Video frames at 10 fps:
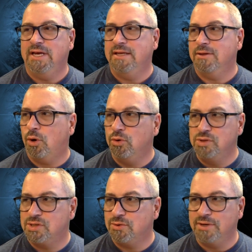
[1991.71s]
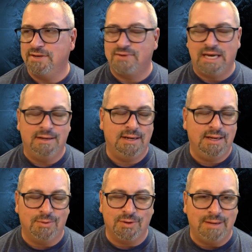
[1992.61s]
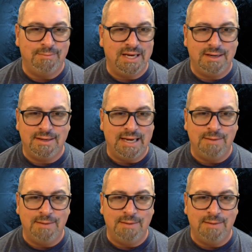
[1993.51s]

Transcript: in the whole story of Cain and Abel that made